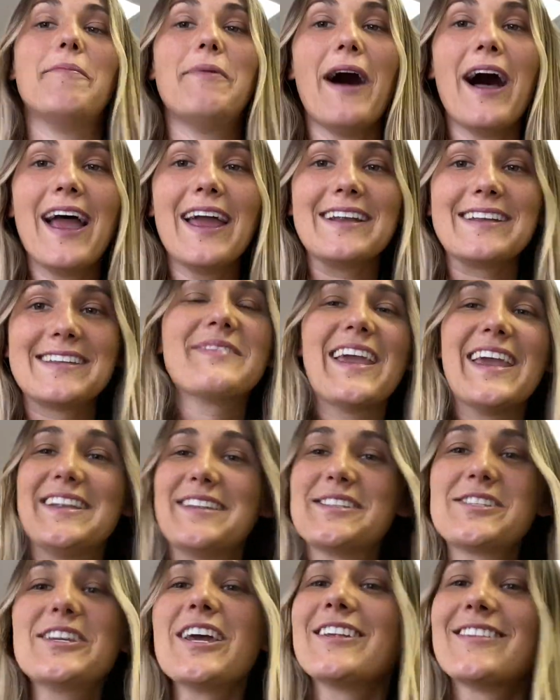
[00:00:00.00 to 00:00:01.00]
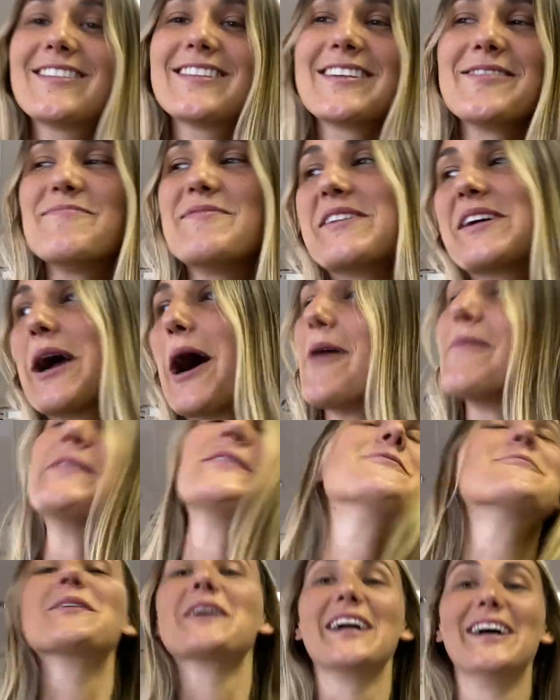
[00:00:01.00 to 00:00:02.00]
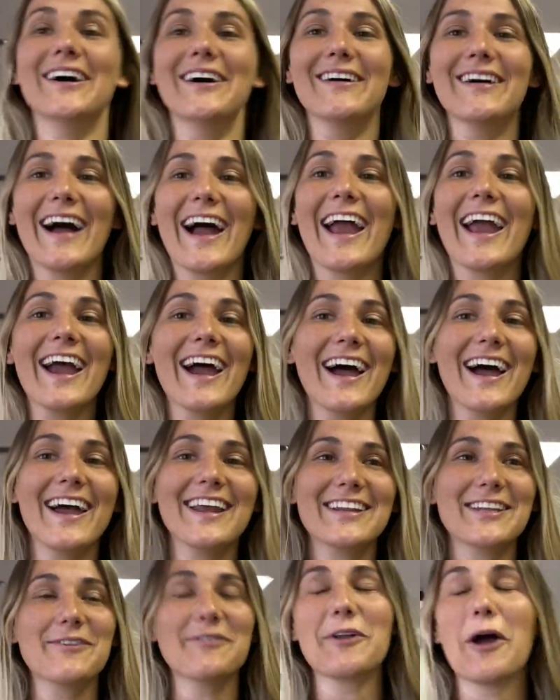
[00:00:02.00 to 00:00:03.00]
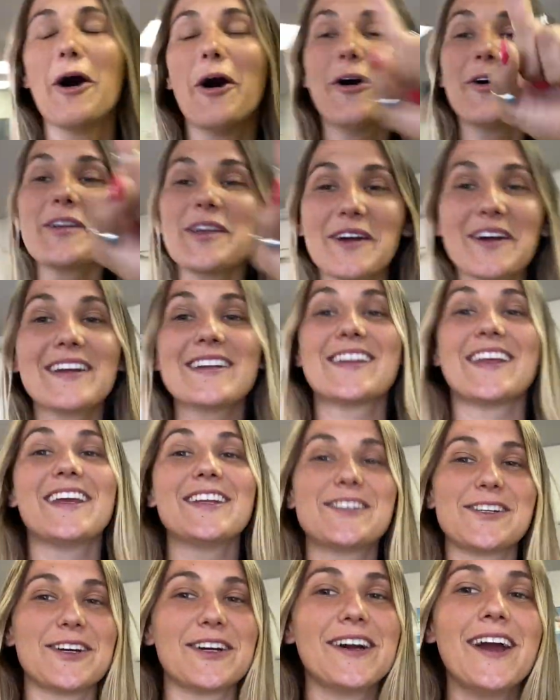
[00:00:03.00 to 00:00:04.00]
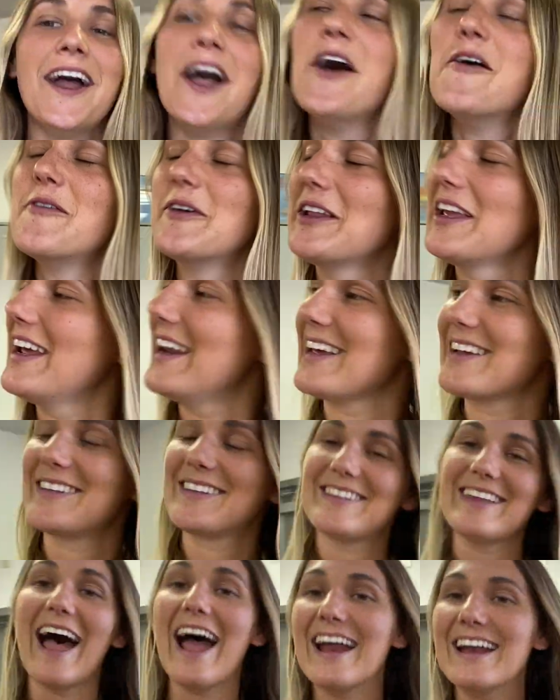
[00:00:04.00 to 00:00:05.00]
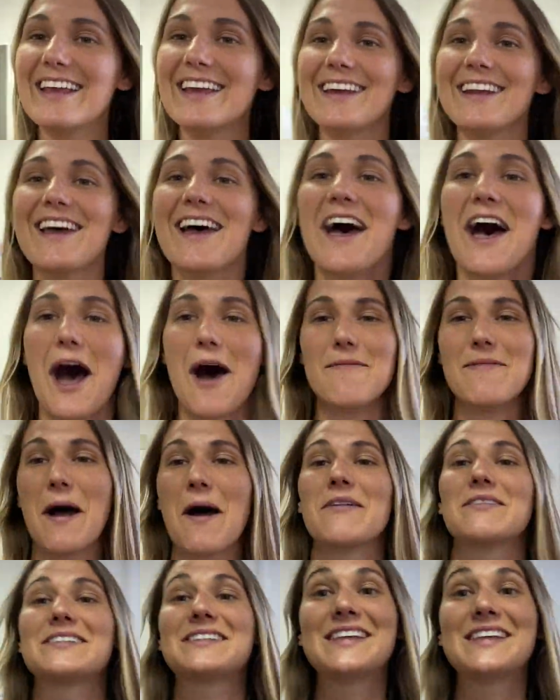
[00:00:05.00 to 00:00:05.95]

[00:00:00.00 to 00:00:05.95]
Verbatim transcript: But it's just becoming real. And you know you're a teacher when you get excited about